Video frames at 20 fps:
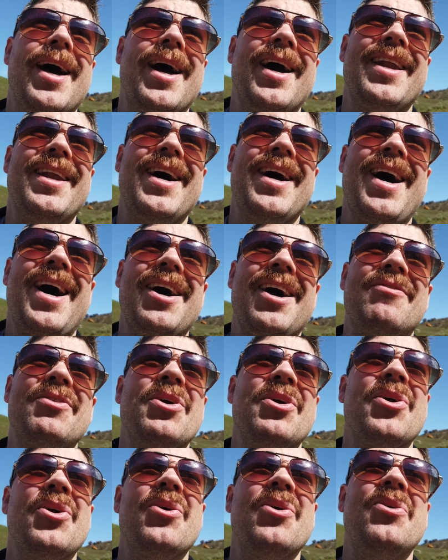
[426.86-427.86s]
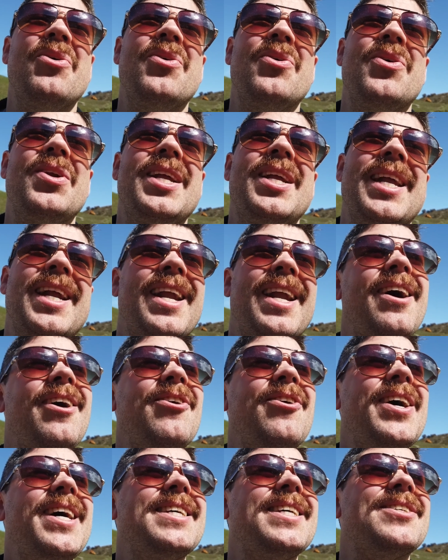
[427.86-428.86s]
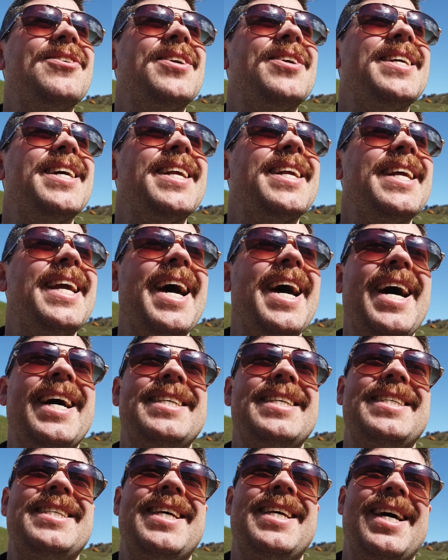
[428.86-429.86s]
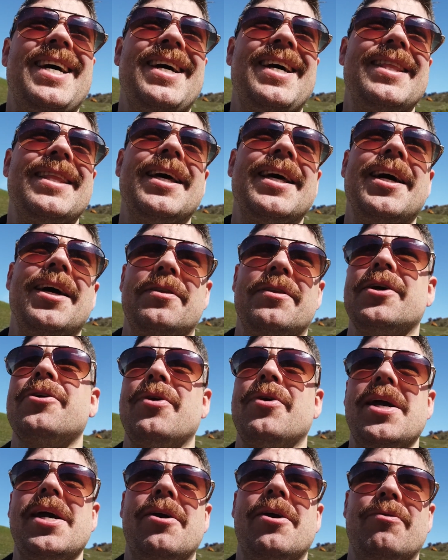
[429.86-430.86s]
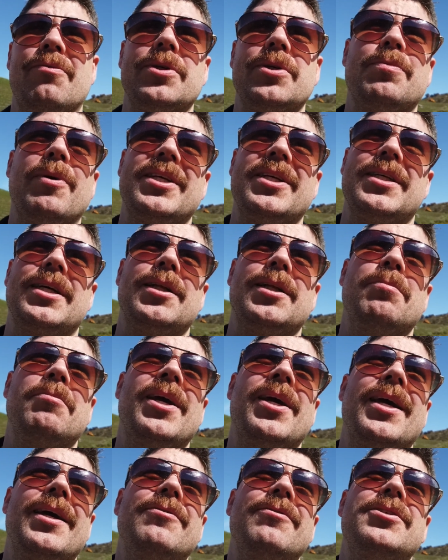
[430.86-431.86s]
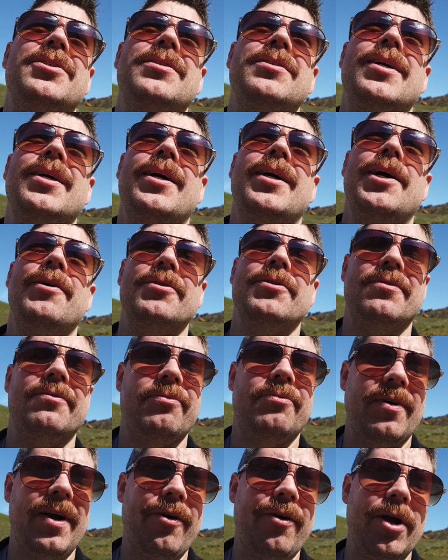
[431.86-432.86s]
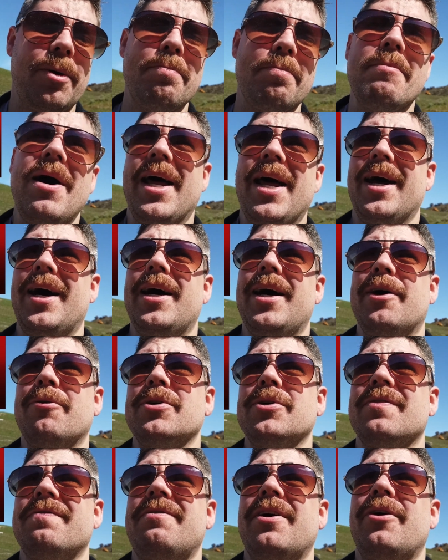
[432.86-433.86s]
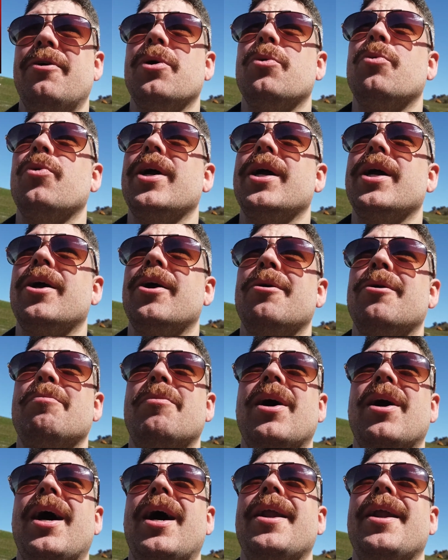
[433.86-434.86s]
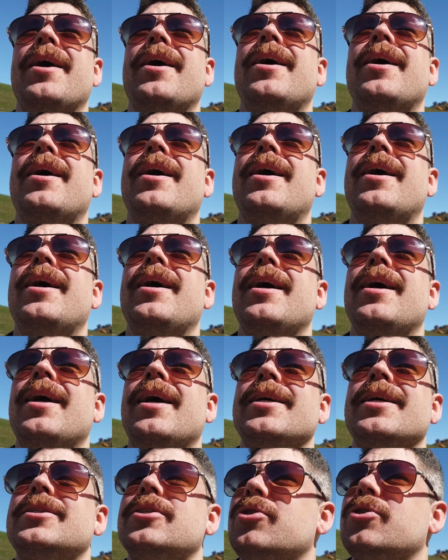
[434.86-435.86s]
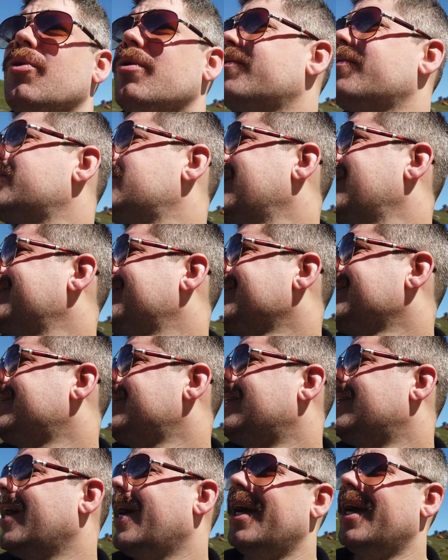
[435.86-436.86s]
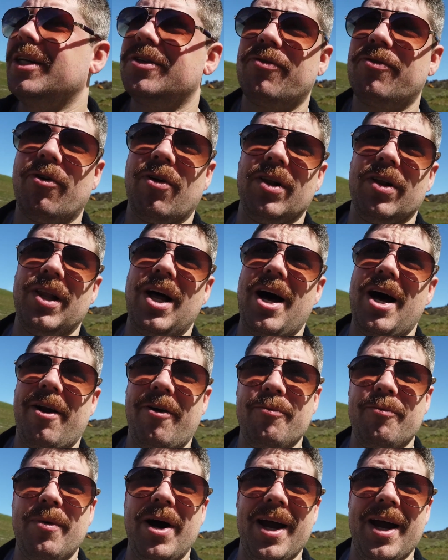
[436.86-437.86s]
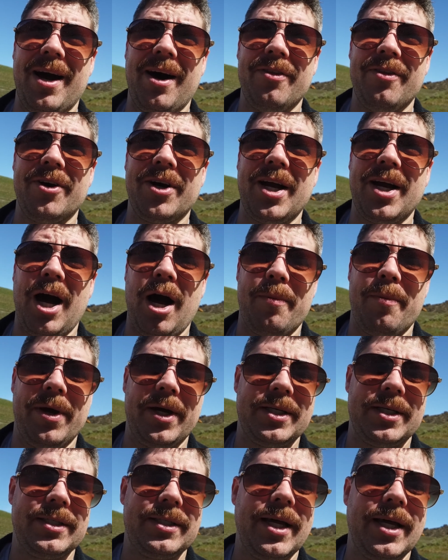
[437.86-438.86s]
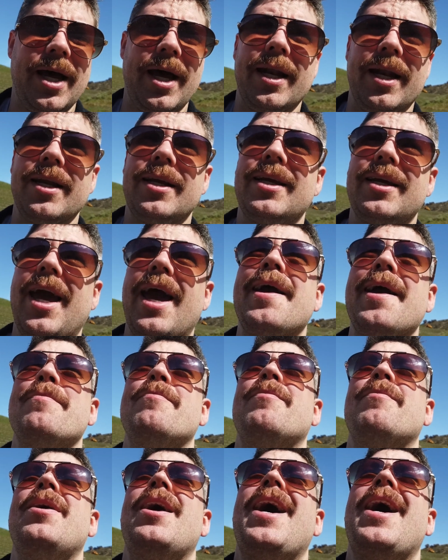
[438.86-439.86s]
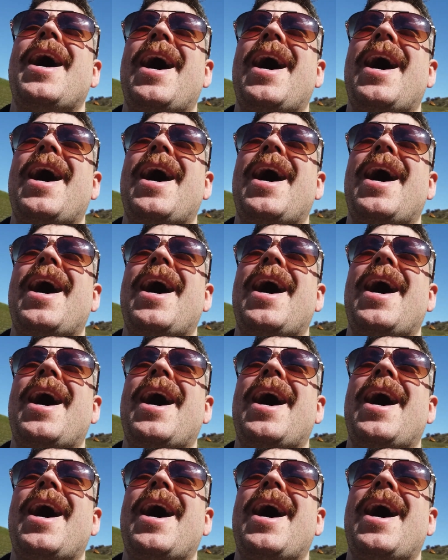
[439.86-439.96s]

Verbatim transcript: And uh, if you didn't notice or didn't guess, the the creator was basically me. It was it was very meta. It was very weird, but it sort of set the stage for a lot of my other comics that came